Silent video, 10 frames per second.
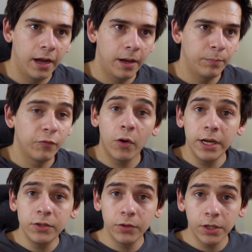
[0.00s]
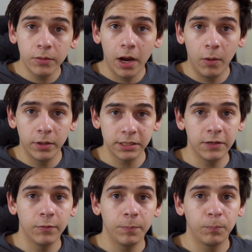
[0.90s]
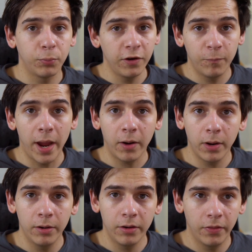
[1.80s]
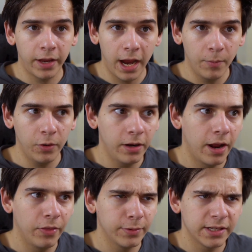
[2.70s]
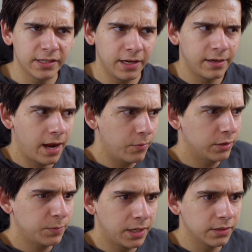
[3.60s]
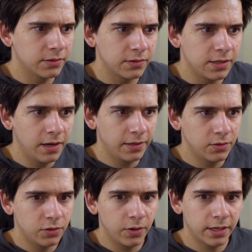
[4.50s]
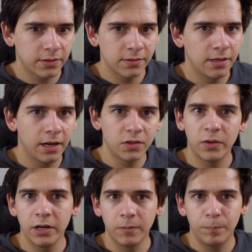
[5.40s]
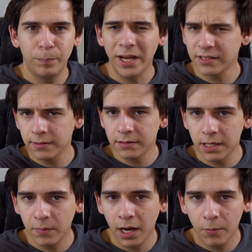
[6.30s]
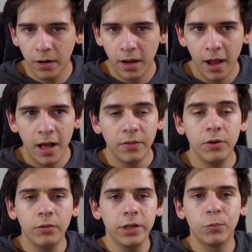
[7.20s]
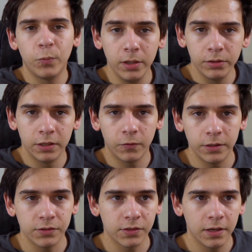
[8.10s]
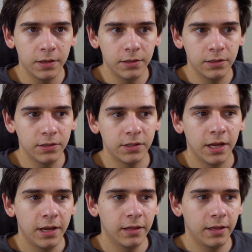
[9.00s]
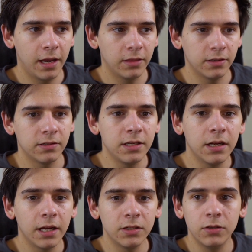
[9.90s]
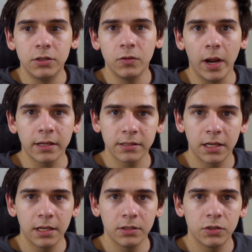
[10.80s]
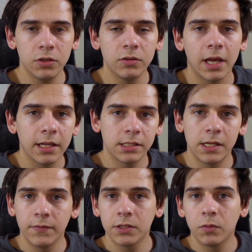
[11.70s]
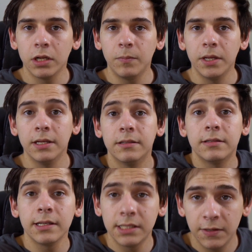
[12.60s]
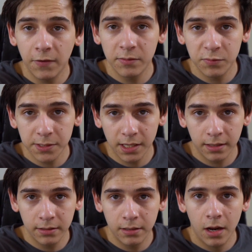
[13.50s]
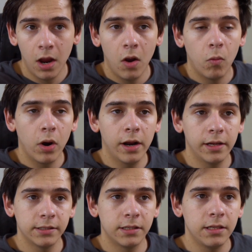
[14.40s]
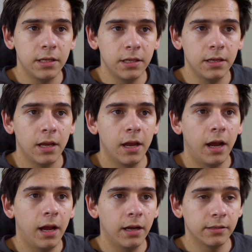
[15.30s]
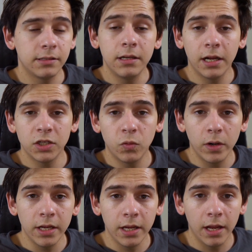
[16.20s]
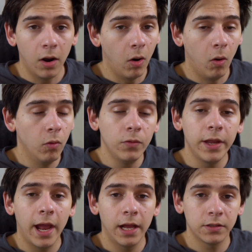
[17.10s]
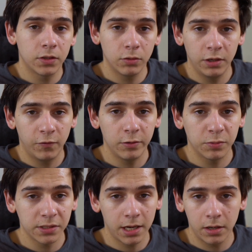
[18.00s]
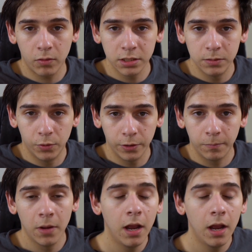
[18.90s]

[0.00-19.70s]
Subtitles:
Before I do, though, I want to give a brief background on the camera. And the reason I say camera is because the C922X and C920 are basically the same camera. The only real difference is that the C922X can shoot at 720p 60 frames per second, whereas the C920 only has 30 frames per second across the board.